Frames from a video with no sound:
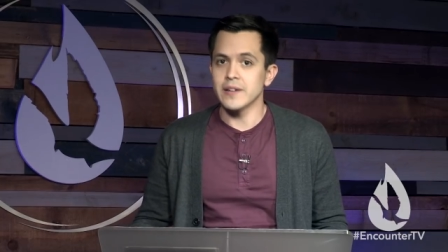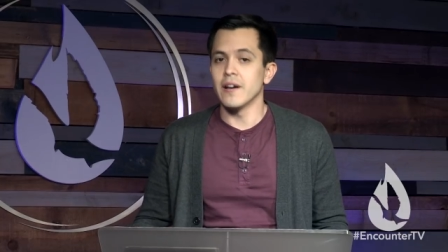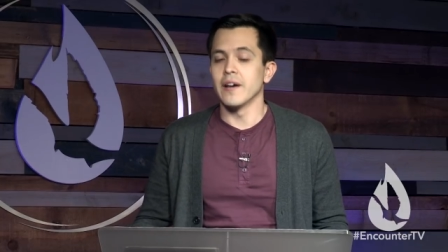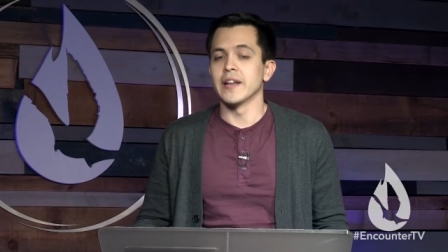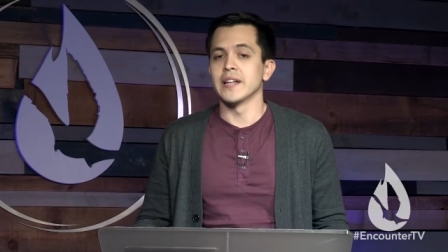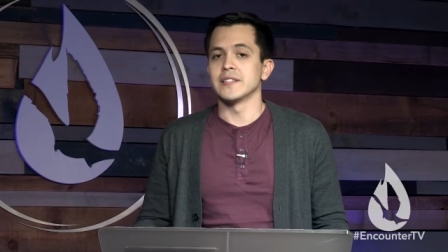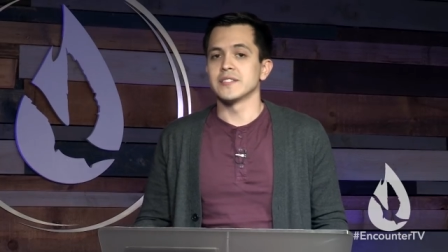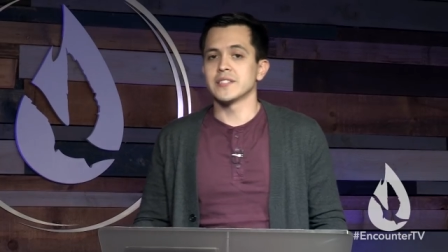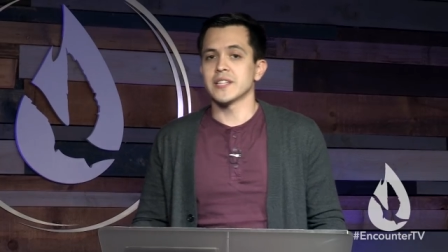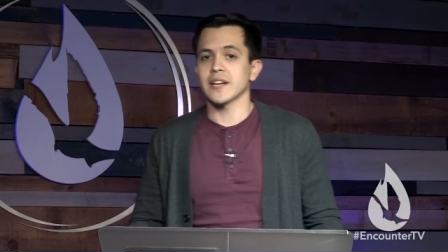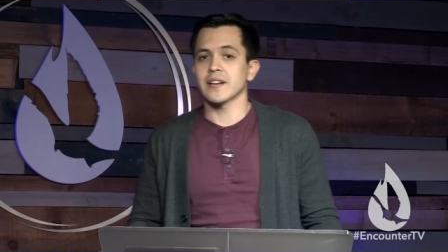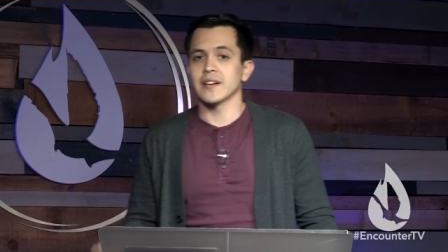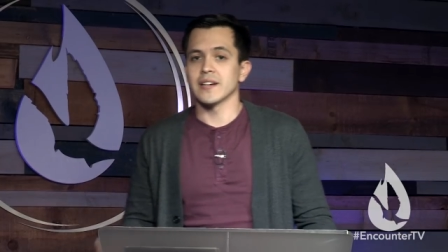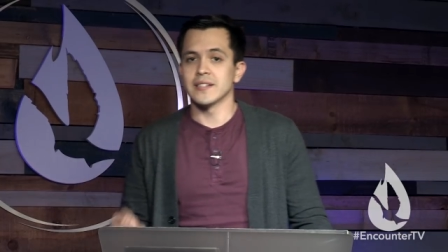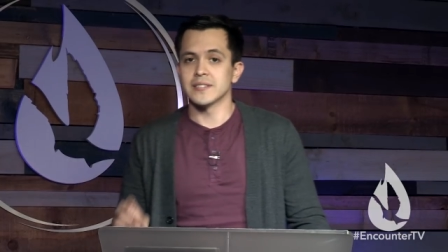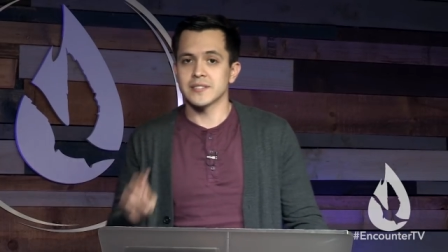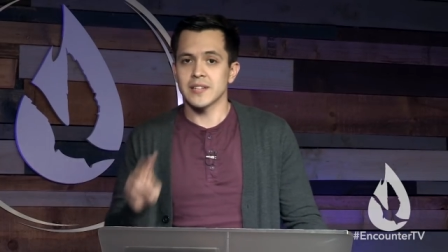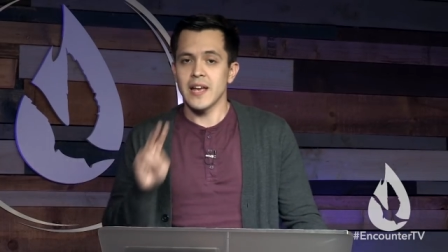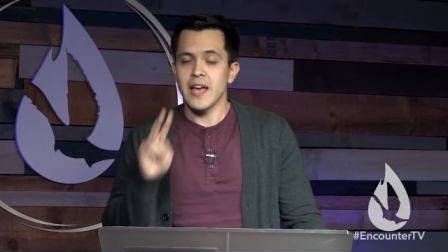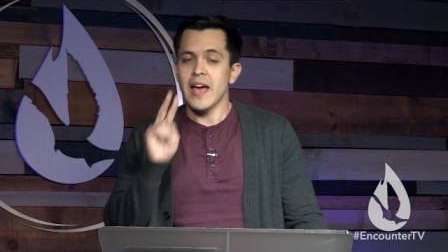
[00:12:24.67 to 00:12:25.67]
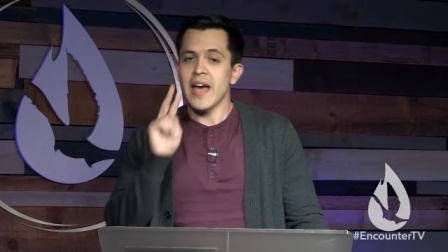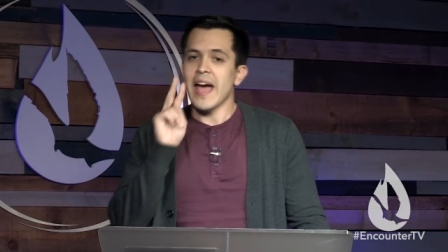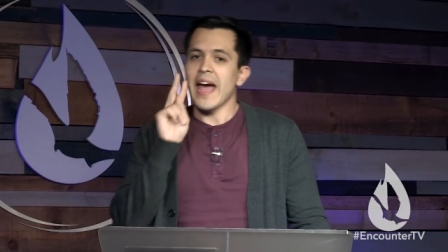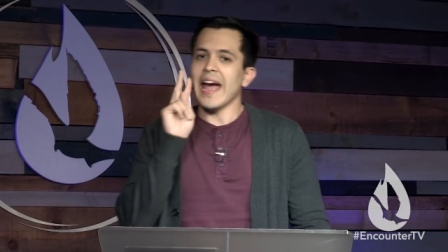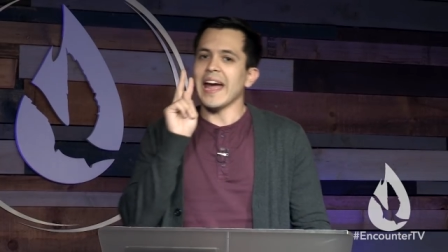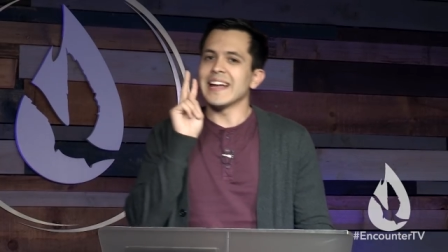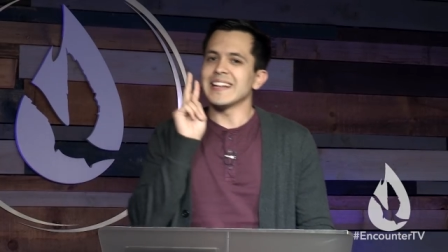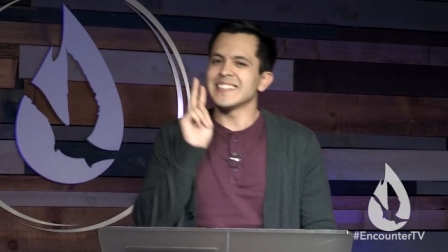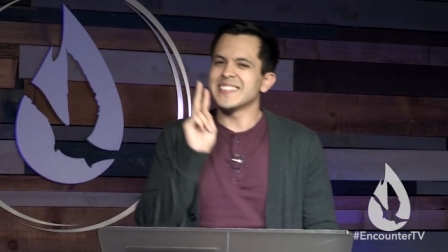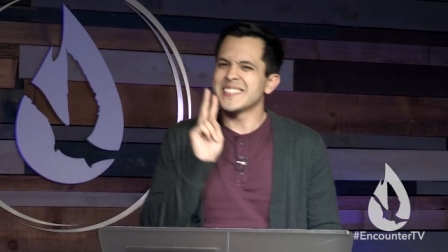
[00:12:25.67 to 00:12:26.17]
not his sickness.
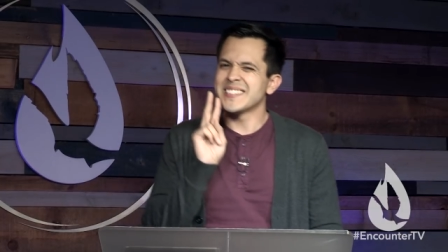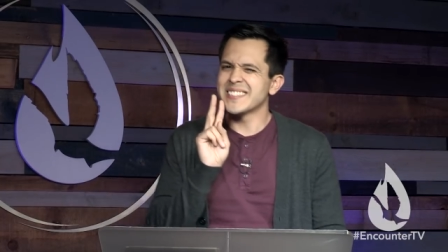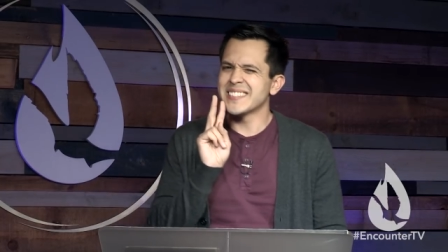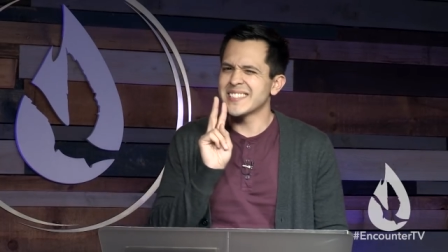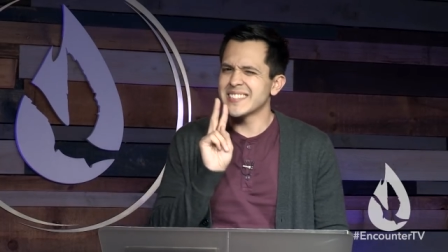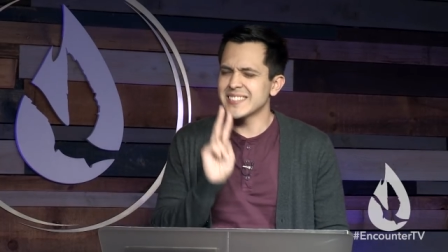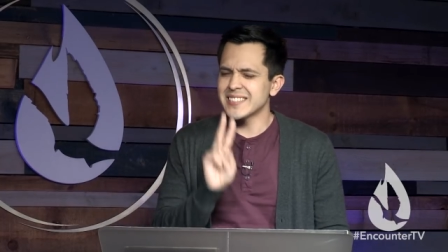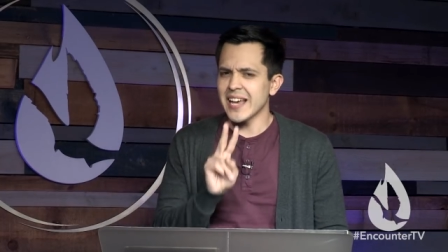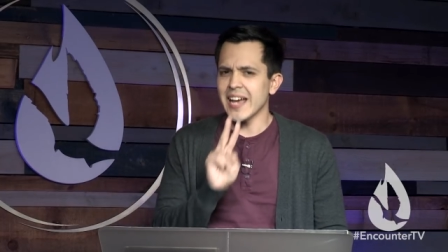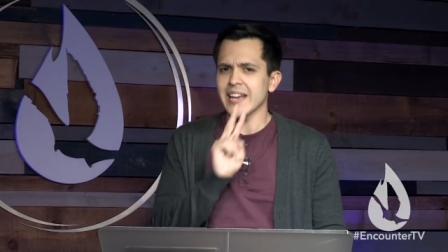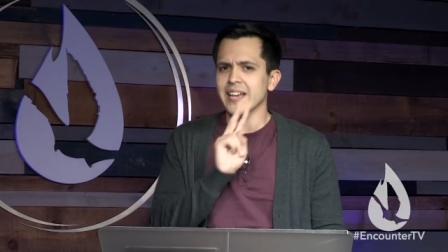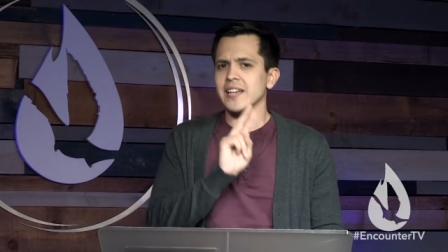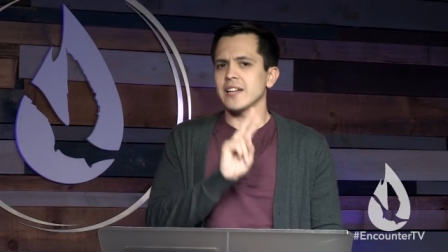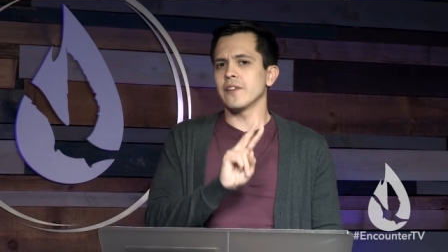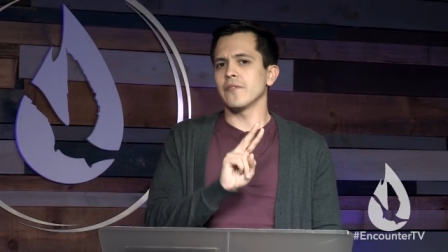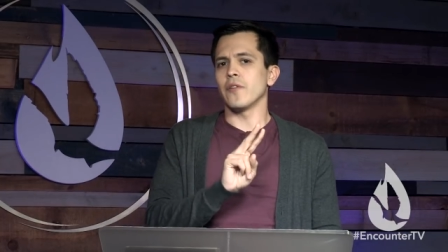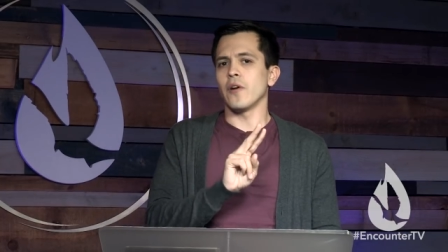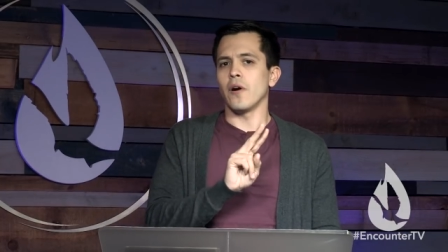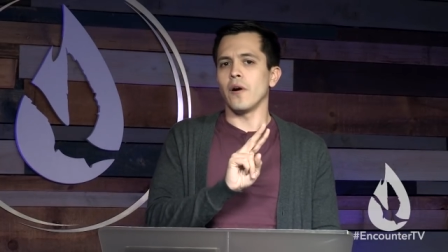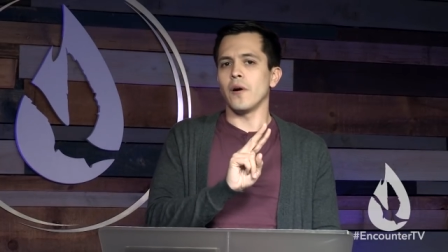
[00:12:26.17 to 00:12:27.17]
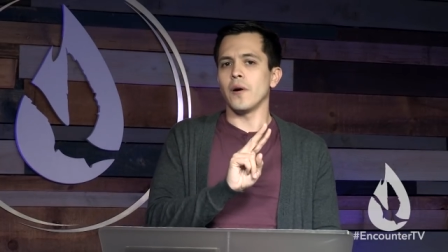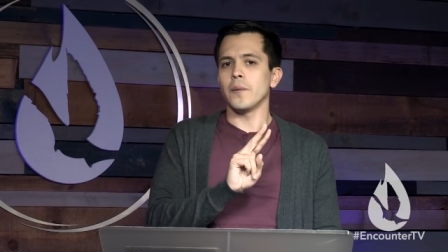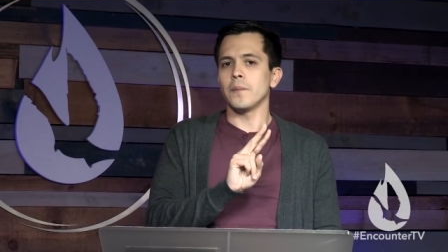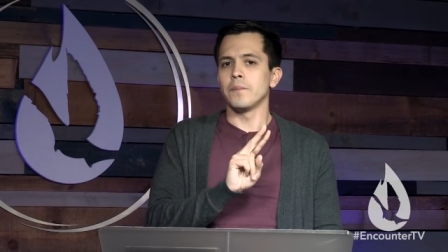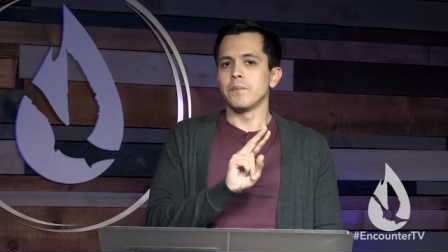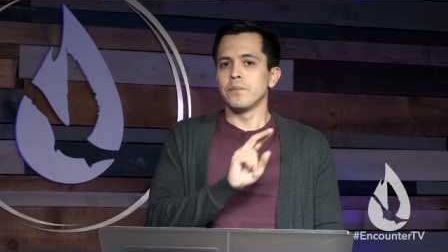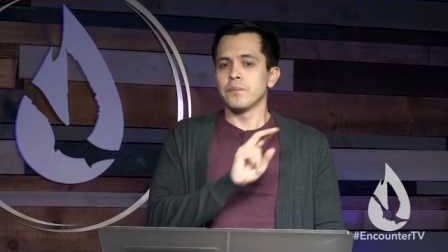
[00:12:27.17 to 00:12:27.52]
And second of all,